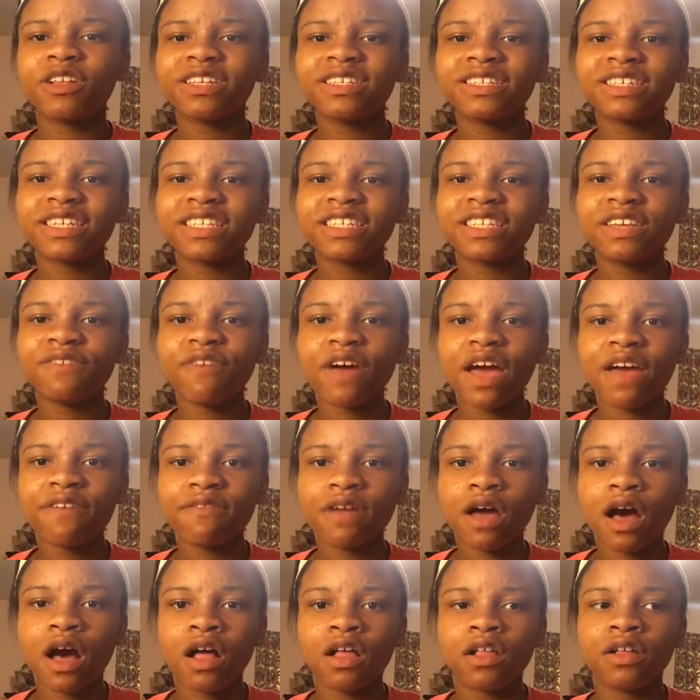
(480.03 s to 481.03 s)
than
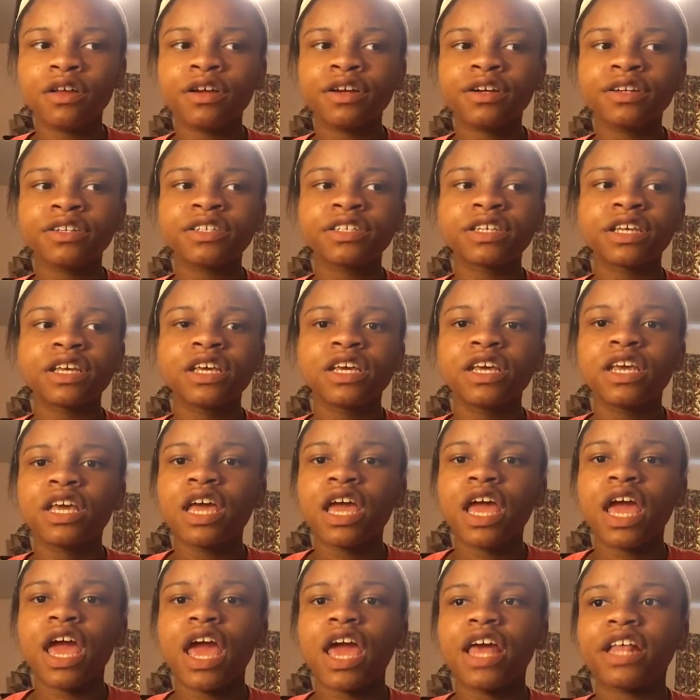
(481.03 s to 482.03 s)
$65
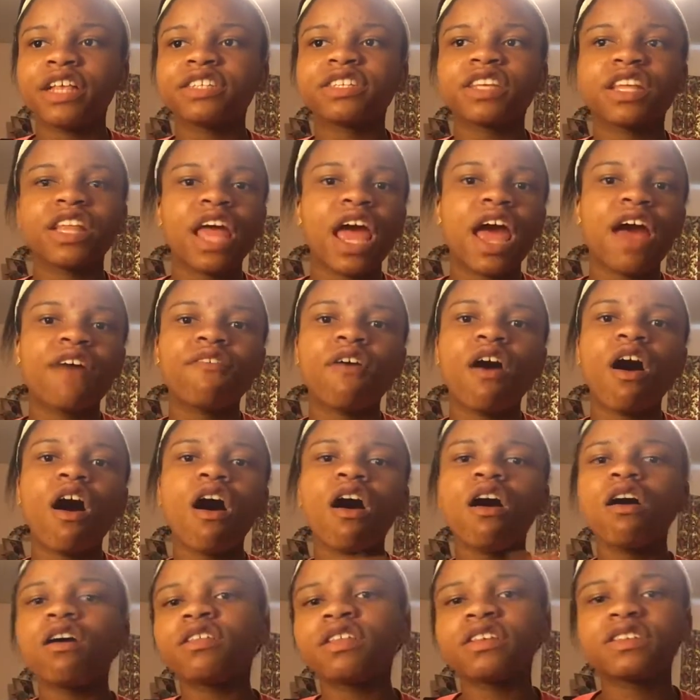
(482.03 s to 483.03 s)
and it's going to have
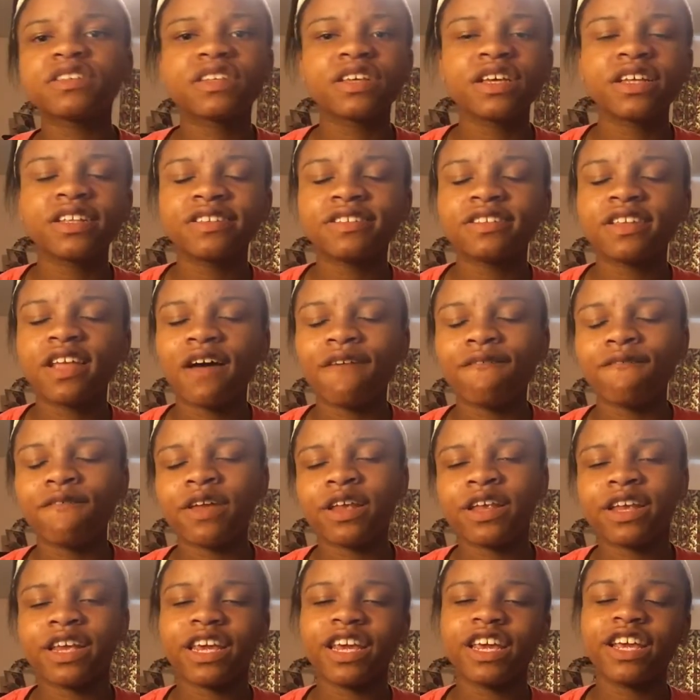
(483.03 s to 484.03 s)
all this good stuff
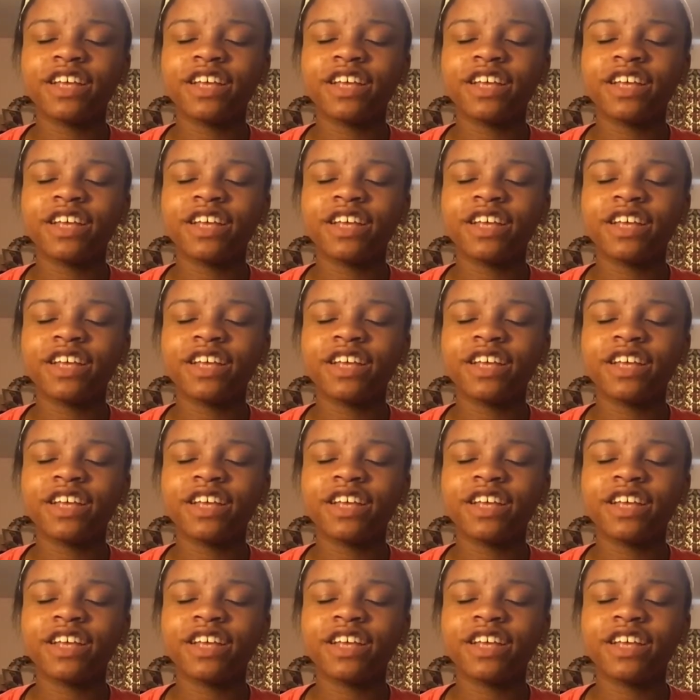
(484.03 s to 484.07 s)
in it.